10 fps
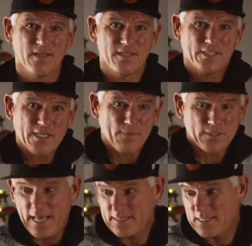The
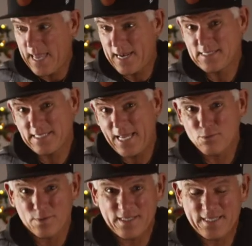shepherds had, had a
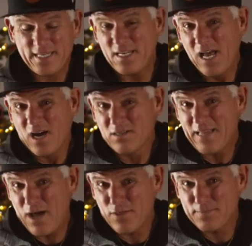schedule that didn't
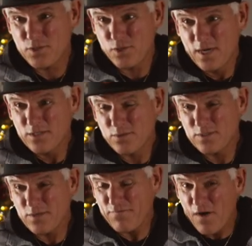allow them to, to,
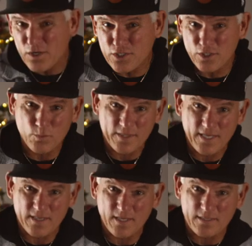to function
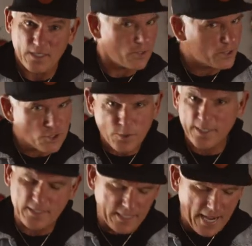within the, you know, the
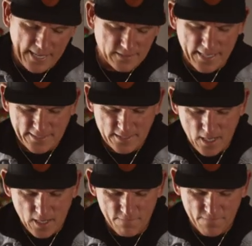strict guidelines
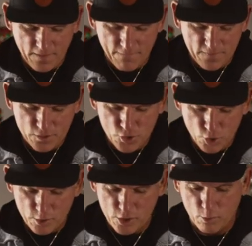of, of the
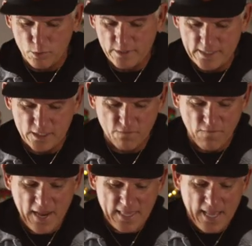Jewish religious
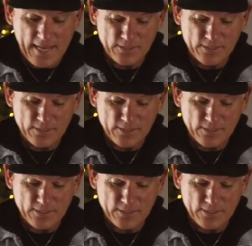faith.